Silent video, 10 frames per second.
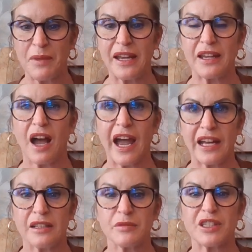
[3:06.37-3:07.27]
that make
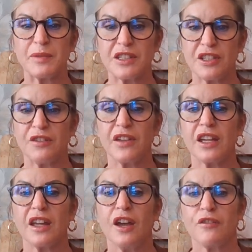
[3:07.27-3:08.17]
items
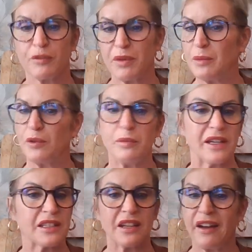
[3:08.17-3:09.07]
specific for people
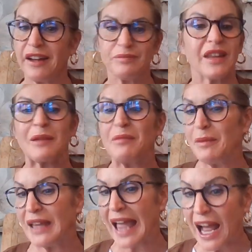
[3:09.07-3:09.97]
based on like
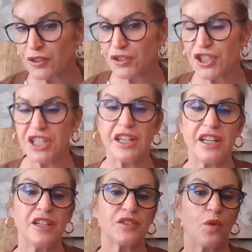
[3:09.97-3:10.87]
maybe
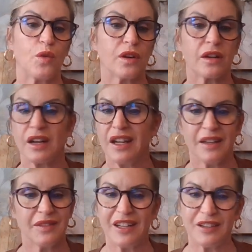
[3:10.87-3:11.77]
allergies or
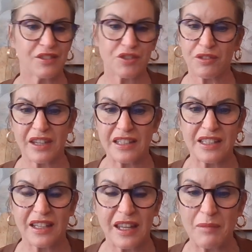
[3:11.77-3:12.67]
certain
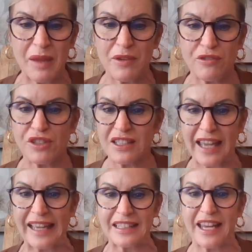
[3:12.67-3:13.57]
things that maybe you
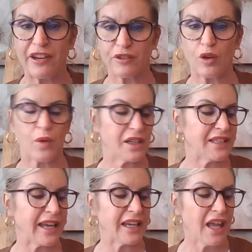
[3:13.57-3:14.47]
just can't take or don't
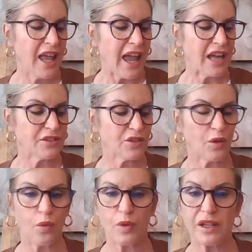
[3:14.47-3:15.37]
want to take. And
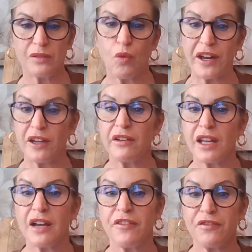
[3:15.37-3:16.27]
so when
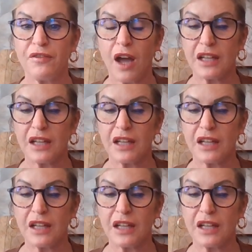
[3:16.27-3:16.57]
Winona